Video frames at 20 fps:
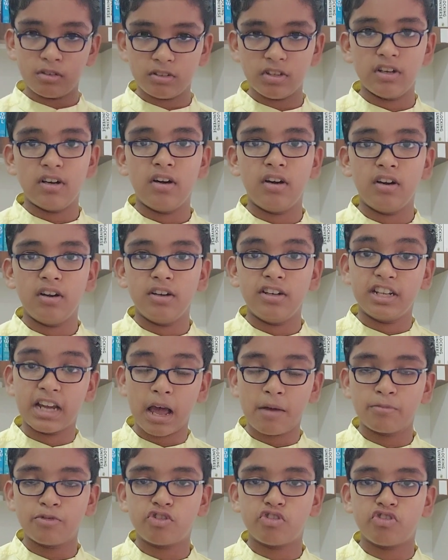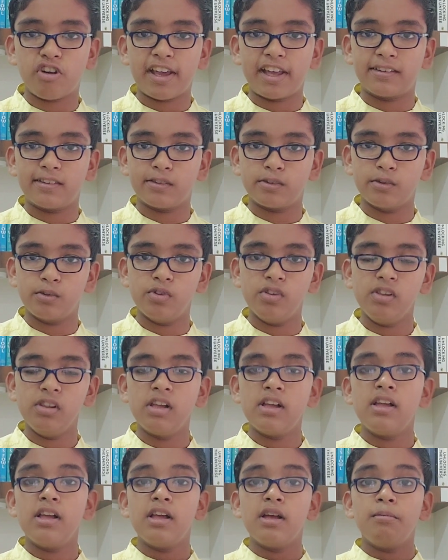the Durmstrang school,
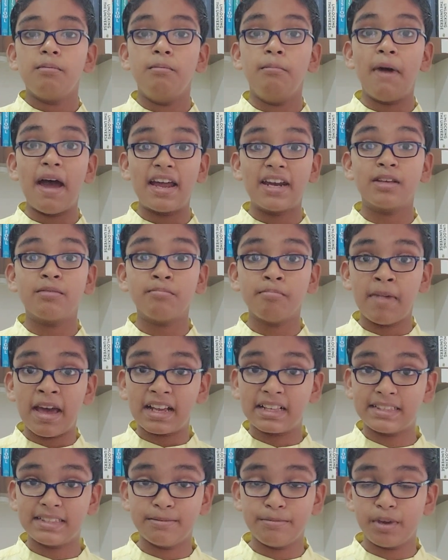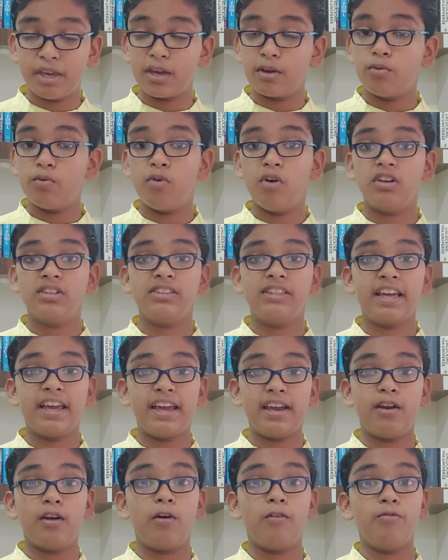Madame Maxime, who was the
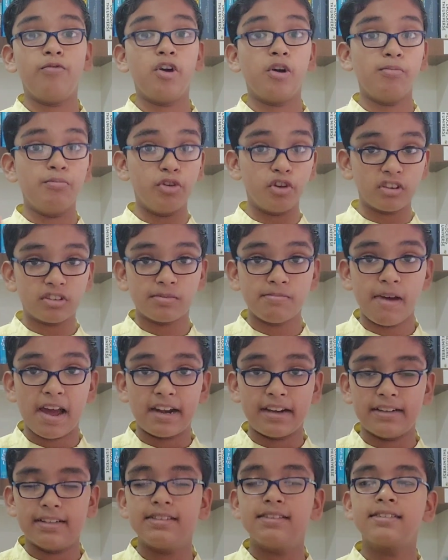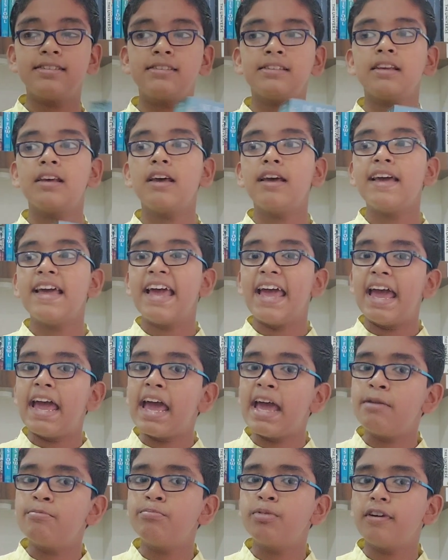head of the Bukes Battens,
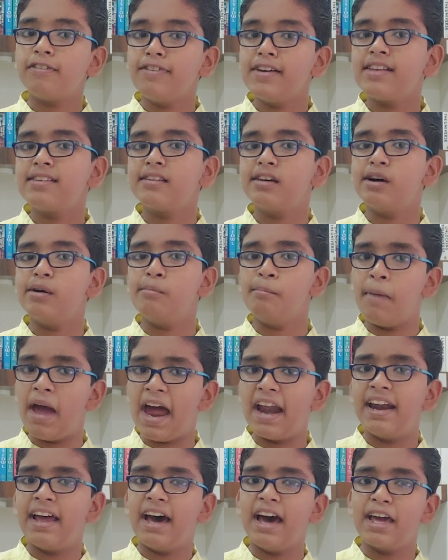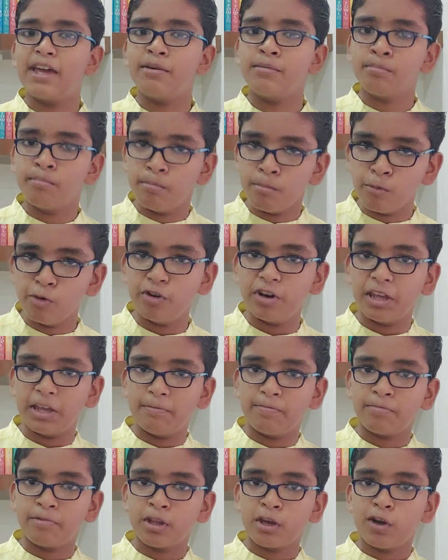and Professor Mad-Eye
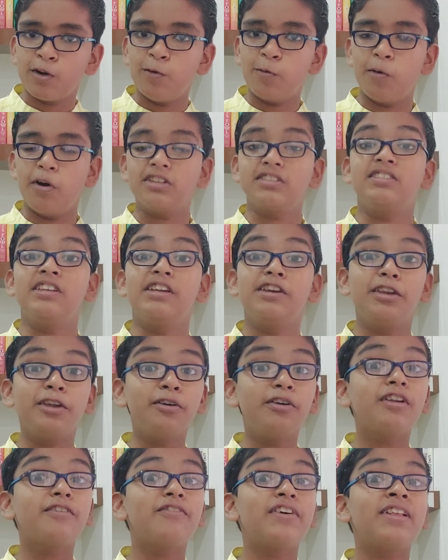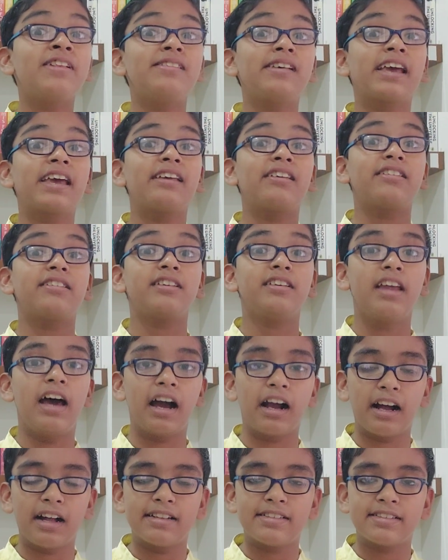Moody, who was the new defense against the
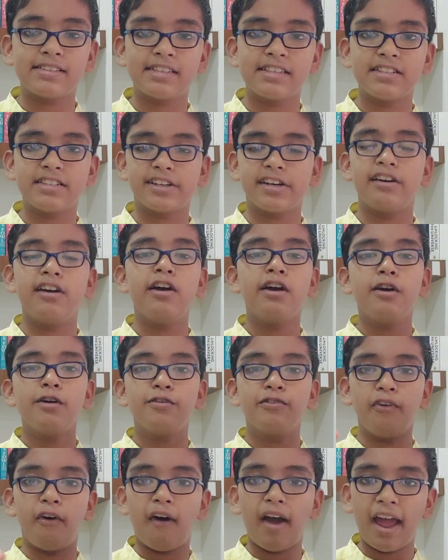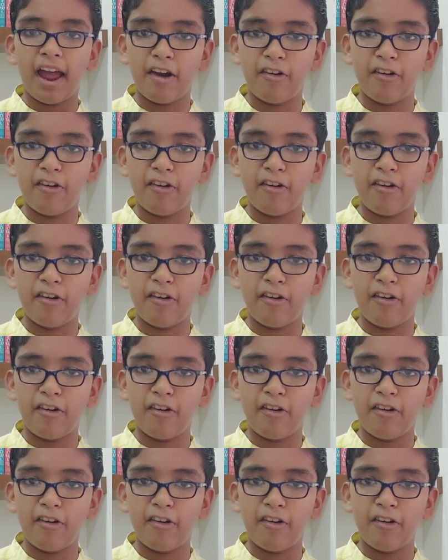Dark Arts teacher for